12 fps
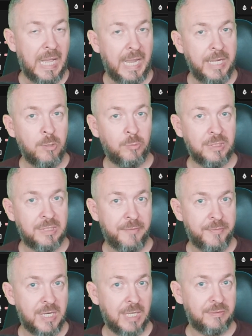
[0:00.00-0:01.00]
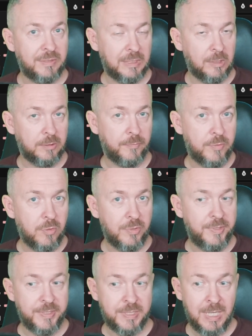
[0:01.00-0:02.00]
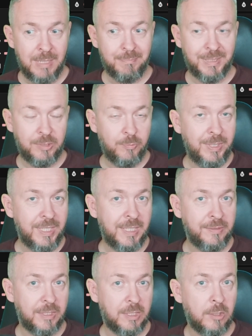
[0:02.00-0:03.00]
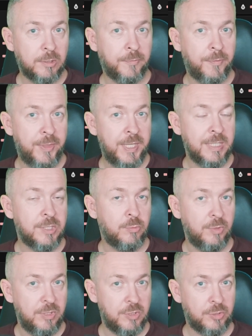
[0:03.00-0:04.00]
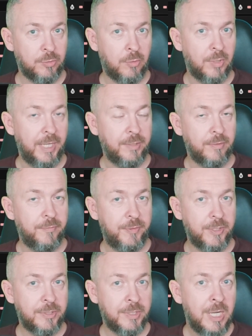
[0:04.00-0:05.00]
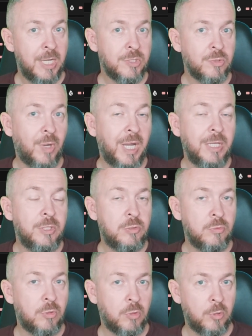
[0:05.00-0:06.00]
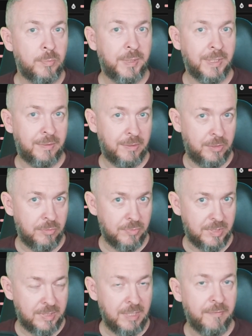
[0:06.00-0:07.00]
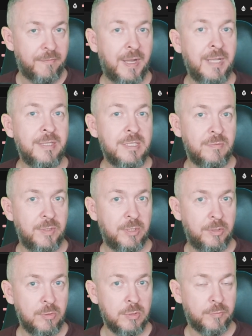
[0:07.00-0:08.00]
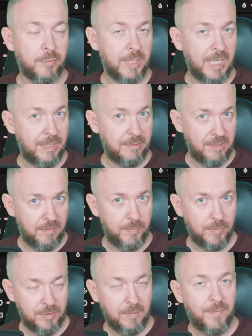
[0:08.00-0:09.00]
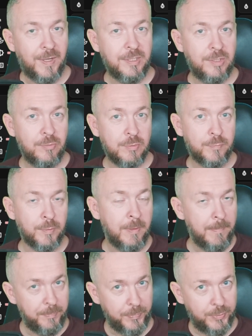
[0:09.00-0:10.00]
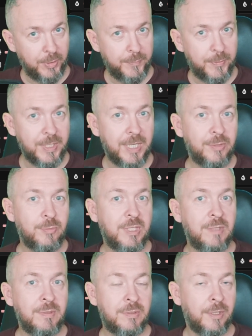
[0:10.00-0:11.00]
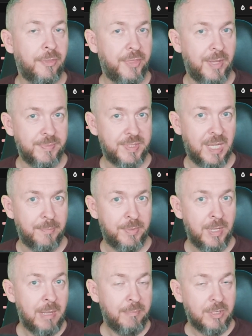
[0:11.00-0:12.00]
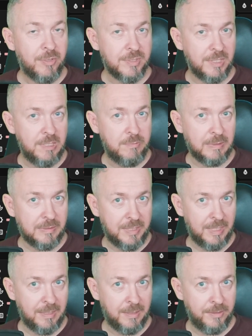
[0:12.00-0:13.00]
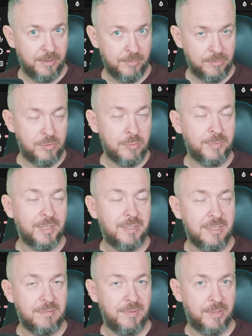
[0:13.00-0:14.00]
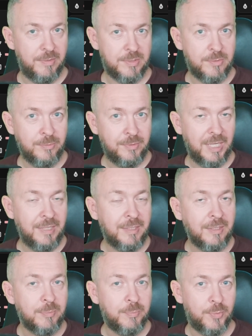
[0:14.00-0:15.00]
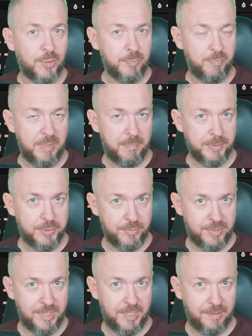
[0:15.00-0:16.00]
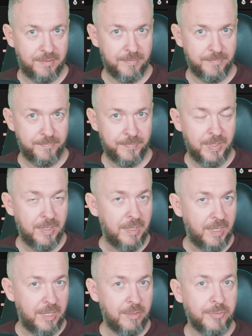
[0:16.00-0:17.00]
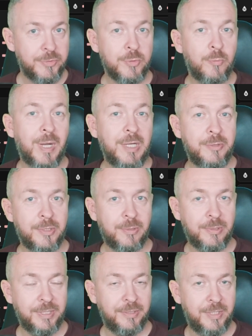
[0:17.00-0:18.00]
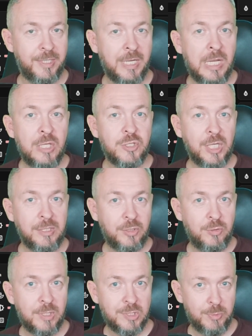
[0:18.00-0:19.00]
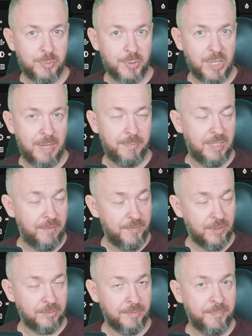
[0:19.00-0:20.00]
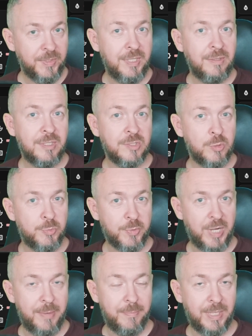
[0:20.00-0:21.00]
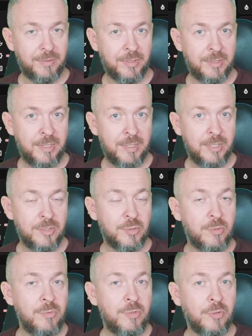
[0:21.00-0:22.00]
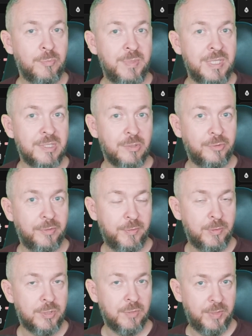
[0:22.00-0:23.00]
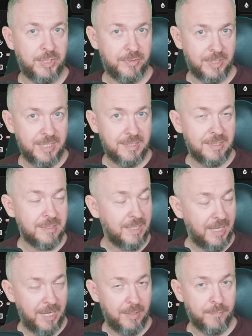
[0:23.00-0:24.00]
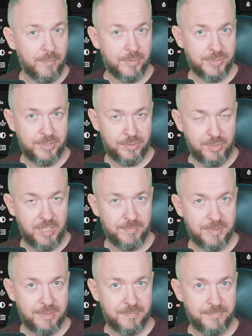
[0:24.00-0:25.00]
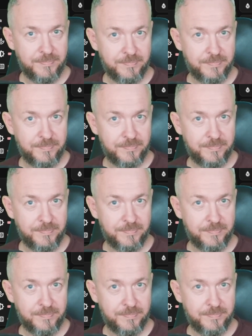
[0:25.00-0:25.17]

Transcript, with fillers: I know that I've cut a lot of corners, but we had a lot of things to install and configure, so I do hope that you still find this video useful. And if you did find it useful, don't forget to give it a thumbs up, because it will tell YouTube that this video is good and that more people should see it. And also, while you are already there, check that you are subscribed. If not, hit the subscribe button so you don't miss on the future video releases and of course the streams.